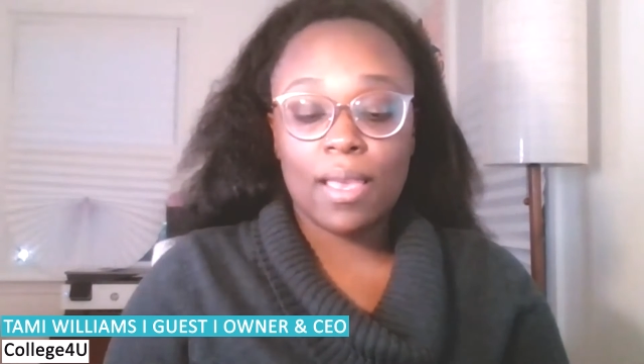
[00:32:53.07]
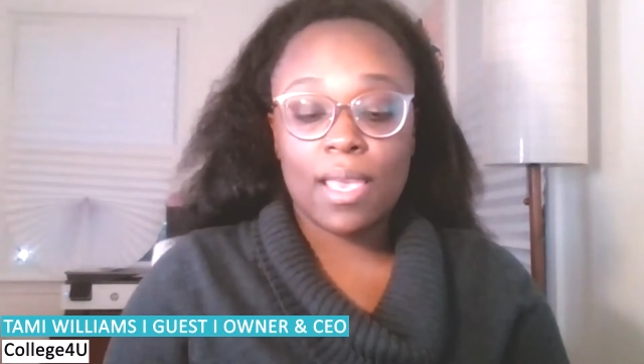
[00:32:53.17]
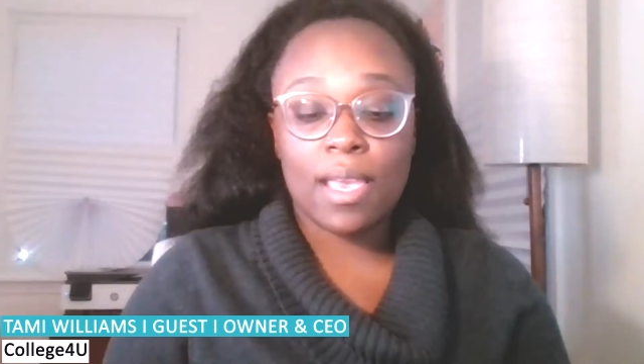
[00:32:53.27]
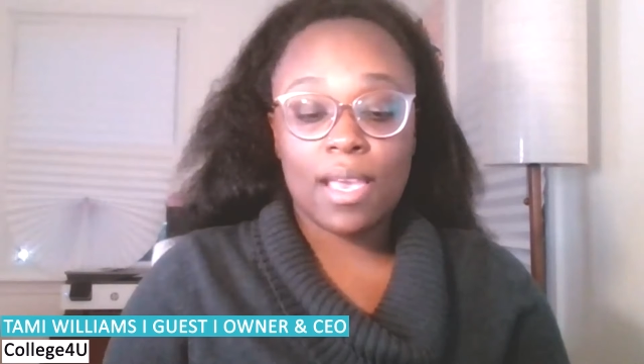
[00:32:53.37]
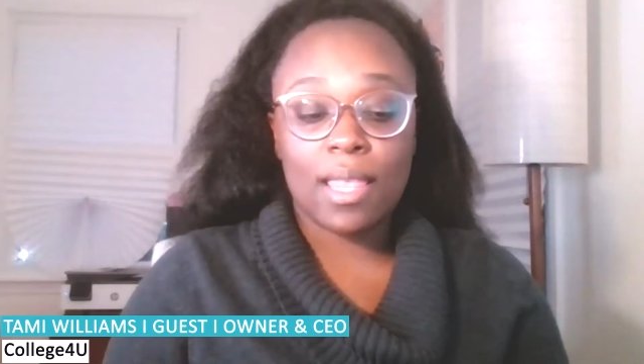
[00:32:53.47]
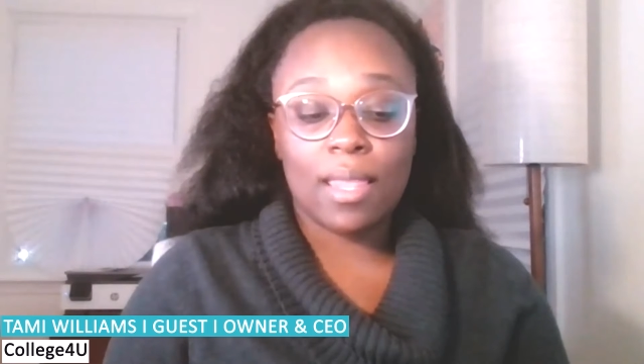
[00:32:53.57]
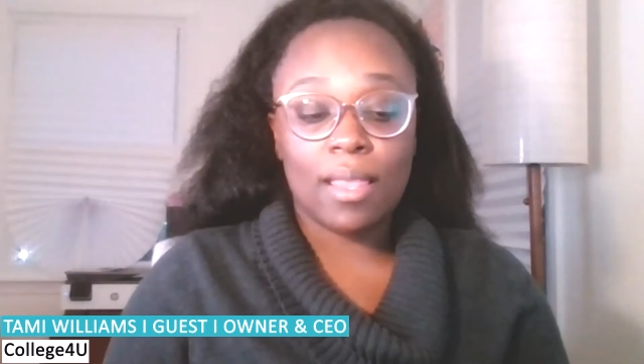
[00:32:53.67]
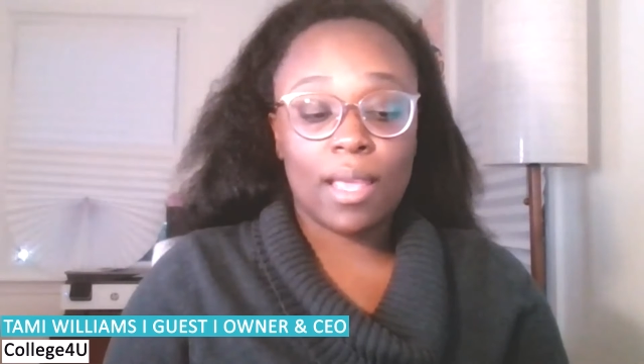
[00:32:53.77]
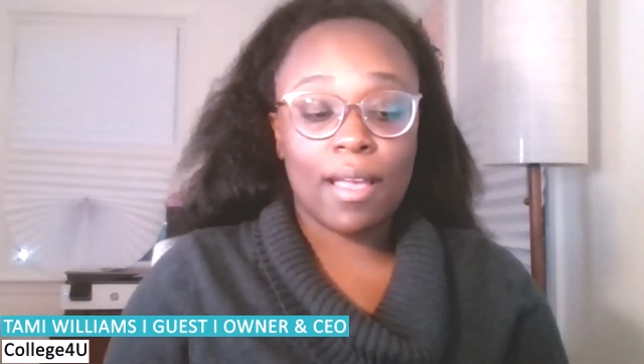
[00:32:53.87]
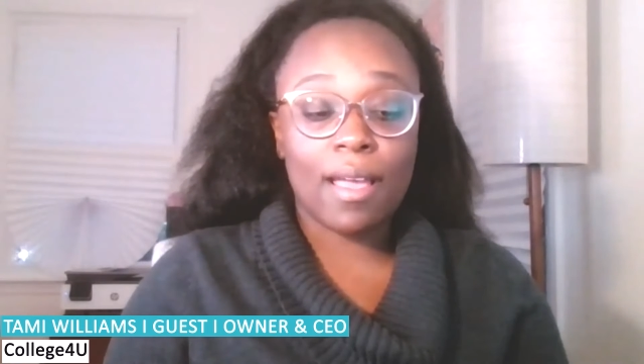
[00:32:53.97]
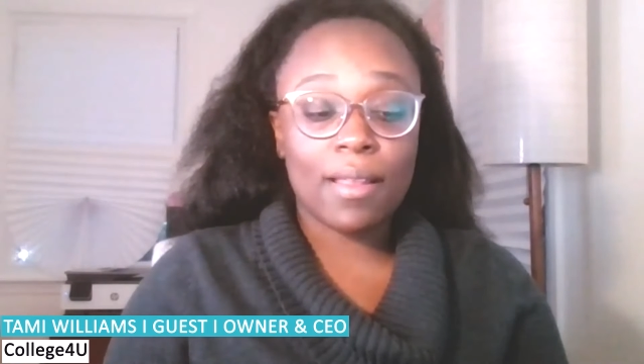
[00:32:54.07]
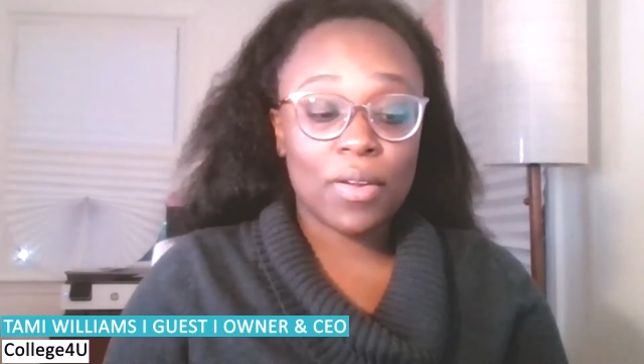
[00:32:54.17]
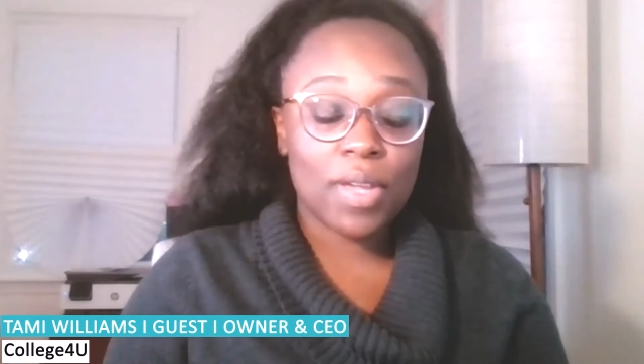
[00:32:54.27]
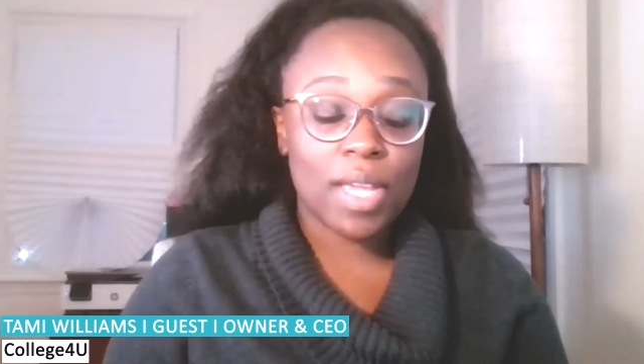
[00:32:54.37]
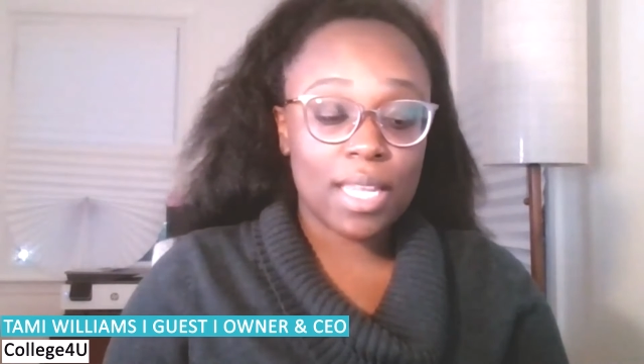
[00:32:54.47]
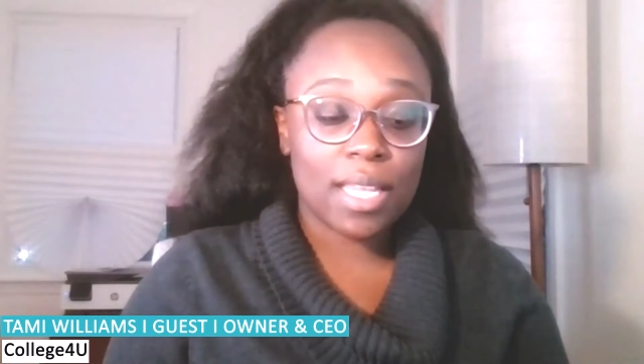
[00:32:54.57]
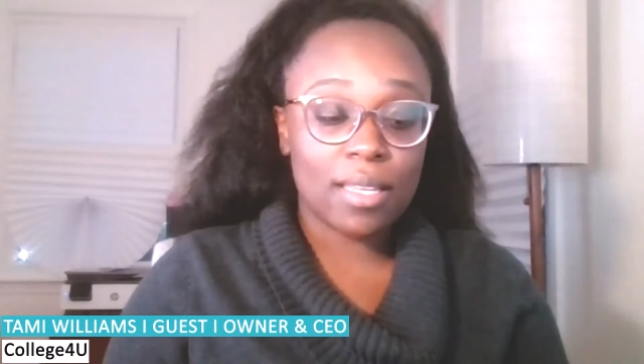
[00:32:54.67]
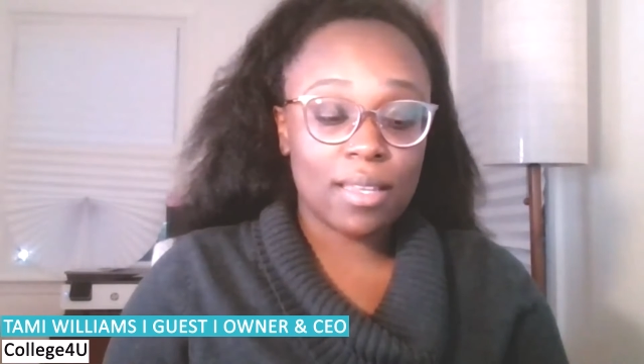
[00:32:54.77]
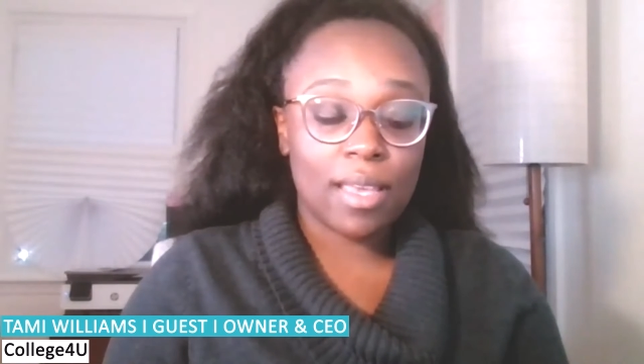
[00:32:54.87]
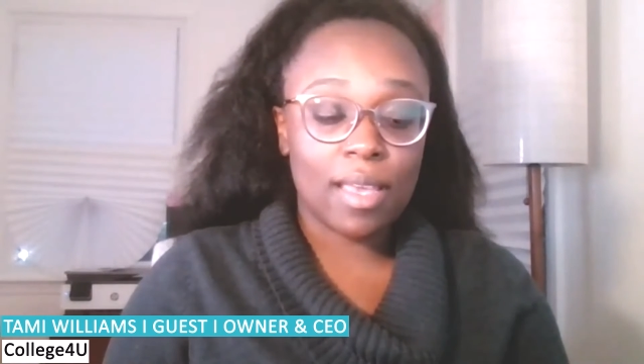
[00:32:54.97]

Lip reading: And I got it created,